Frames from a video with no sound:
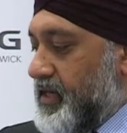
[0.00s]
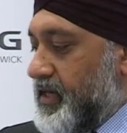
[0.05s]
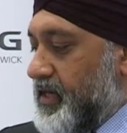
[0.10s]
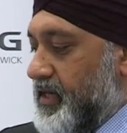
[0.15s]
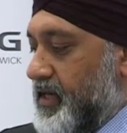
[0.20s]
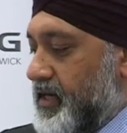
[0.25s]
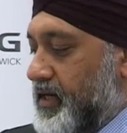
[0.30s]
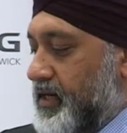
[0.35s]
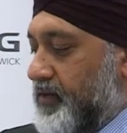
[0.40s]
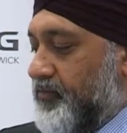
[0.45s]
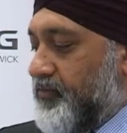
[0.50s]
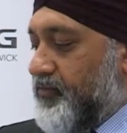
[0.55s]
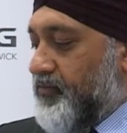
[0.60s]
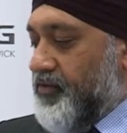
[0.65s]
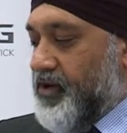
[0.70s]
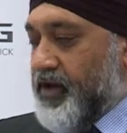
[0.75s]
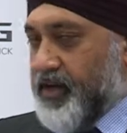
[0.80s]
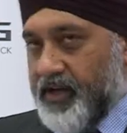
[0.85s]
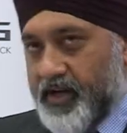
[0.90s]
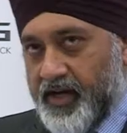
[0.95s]

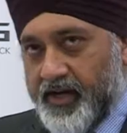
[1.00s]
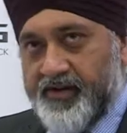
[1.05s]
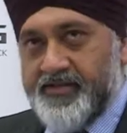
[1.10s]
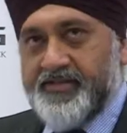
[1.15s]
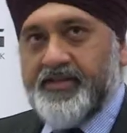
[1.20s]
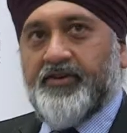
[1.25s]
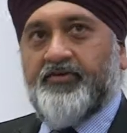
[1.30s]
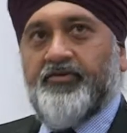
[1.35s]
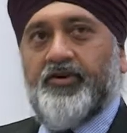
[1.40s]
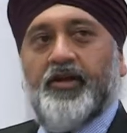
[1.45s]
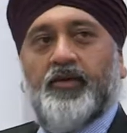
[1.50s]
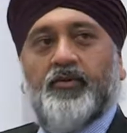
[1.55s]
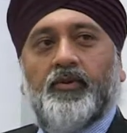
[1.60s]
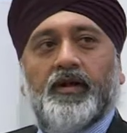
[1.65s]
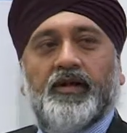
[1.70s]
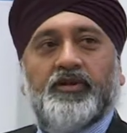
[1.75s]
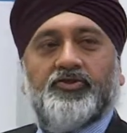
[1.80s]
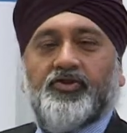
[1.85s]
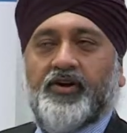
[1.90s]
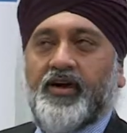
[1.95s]
encouraging
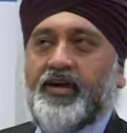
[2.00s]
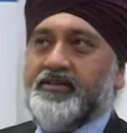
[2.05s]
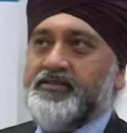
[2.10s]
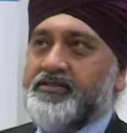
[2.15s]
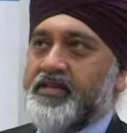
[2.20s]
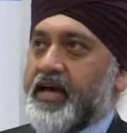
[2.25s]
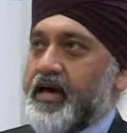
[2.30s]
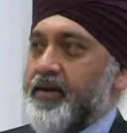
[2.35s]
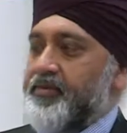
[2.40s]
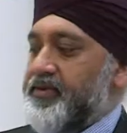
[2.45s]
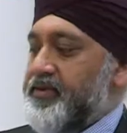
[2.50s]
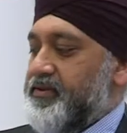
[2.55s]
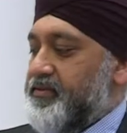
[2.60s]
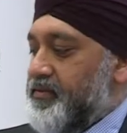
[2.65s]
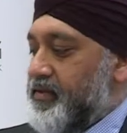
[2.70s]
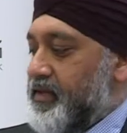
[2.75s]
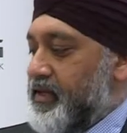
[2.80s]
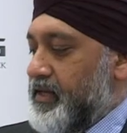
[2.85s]
real-world trials to happen.